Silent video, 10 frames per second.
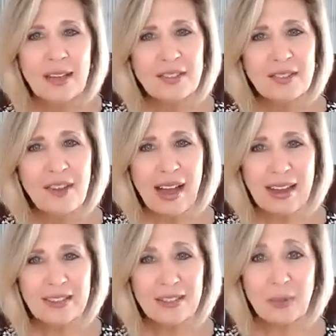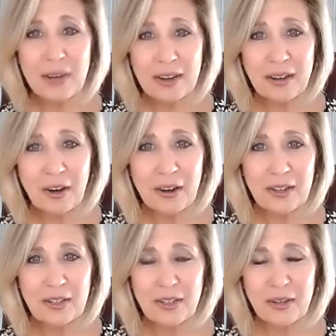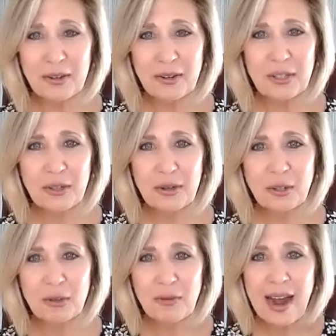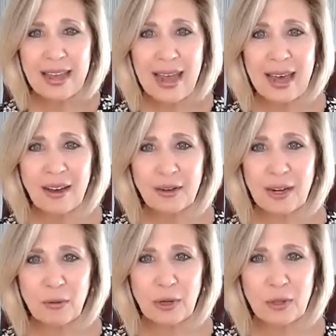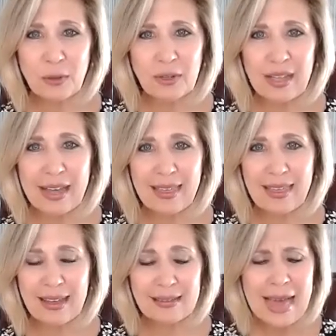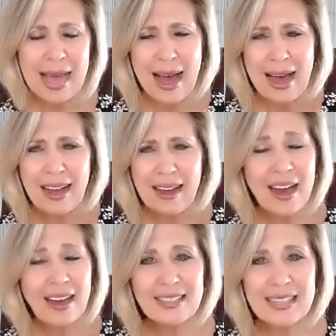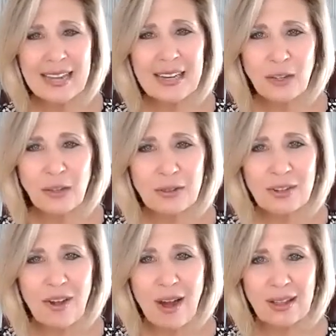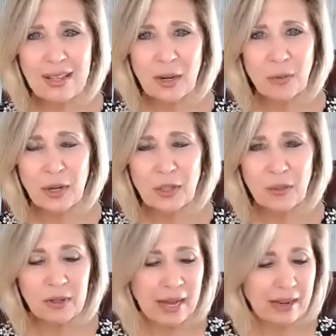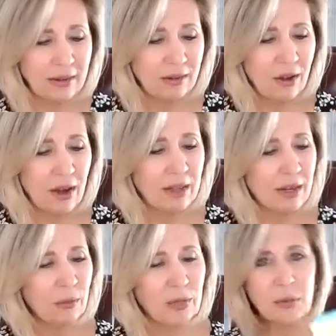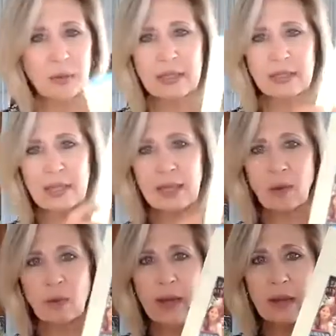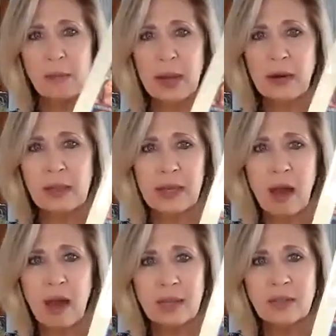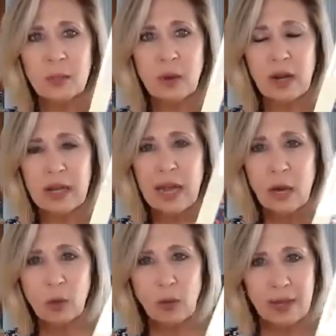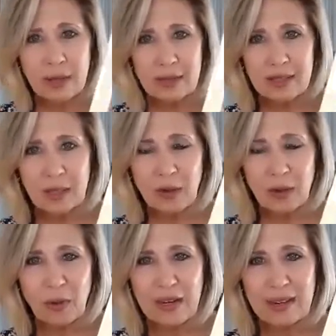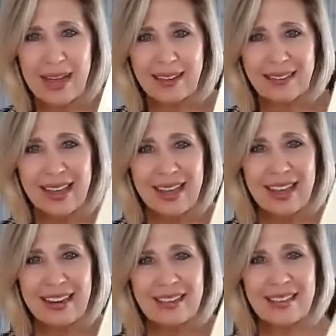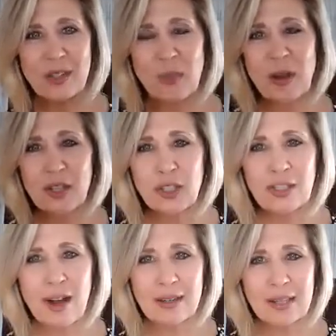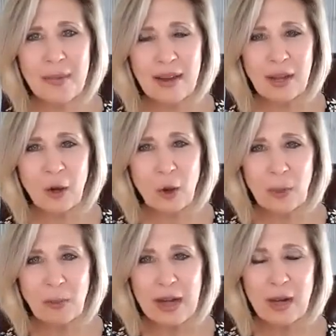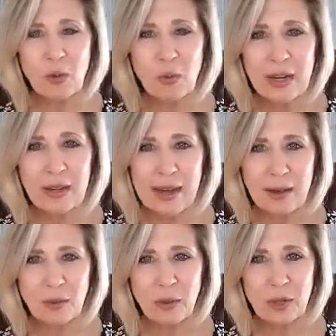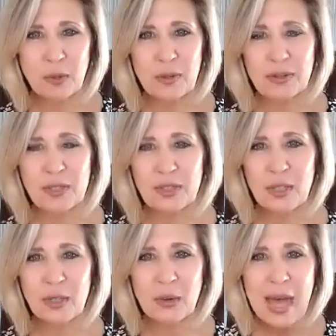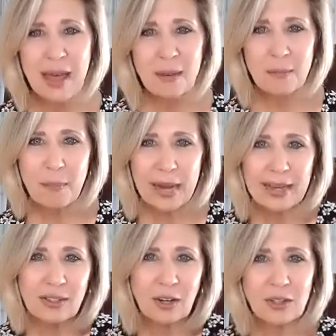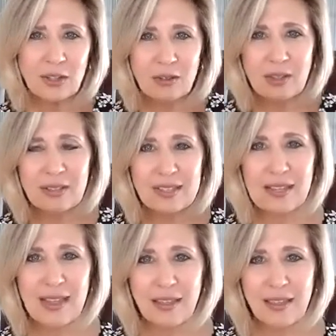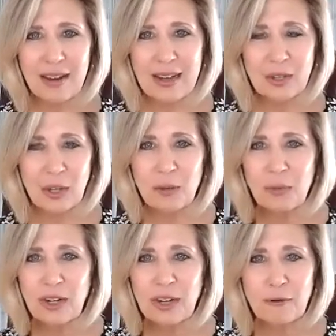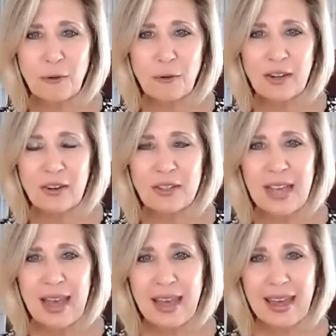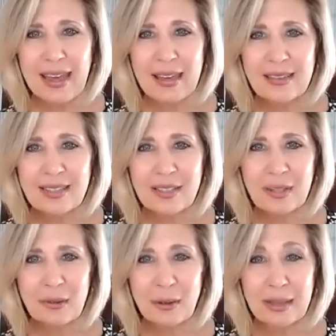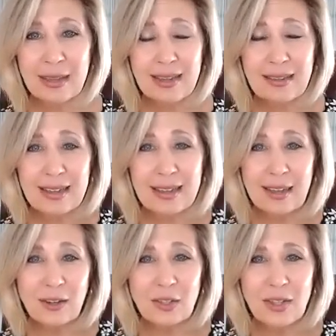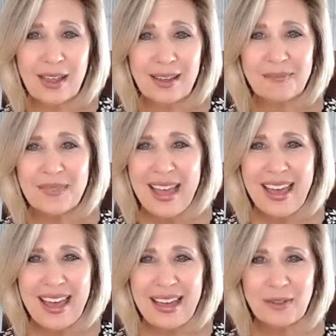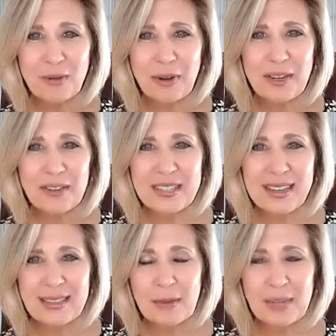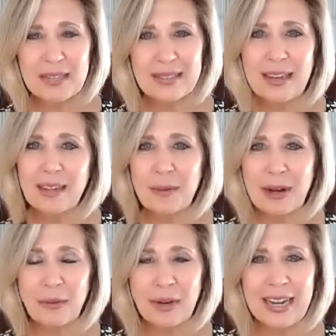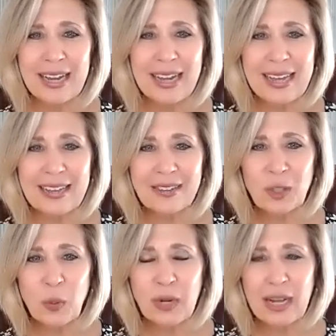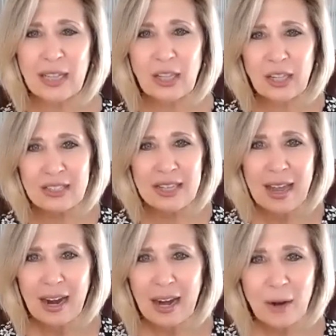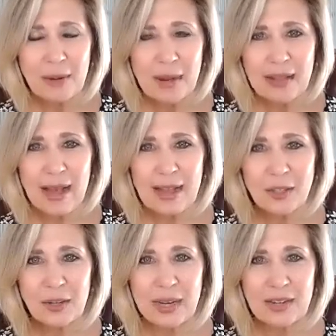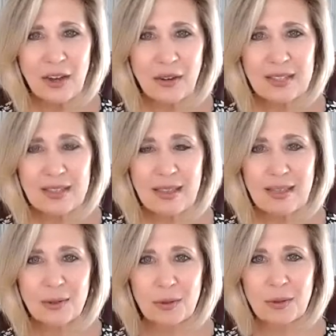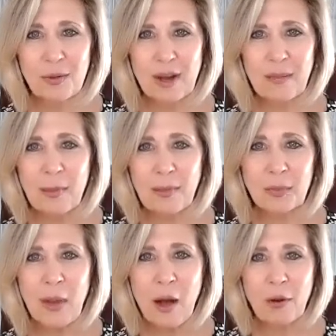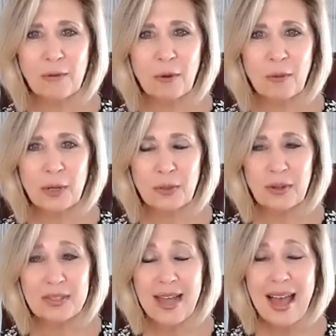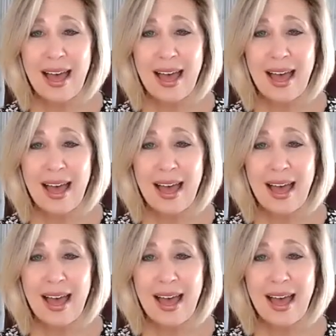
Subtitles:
So I just want to encourage you to try out a ritual like this. Honestly, I didn't used to call it a ritual. I didn't call it a ritual until I read Mary Lee Hahn's book, Reconsidering Read Aloud. And in this book, she talked about incorporating read aloud rituals to bind our students together as a community of readers and to really engage them as readers and get them excited about reading. And so when I looked around my classroom, I noticed that this was one of my most powerful rituals.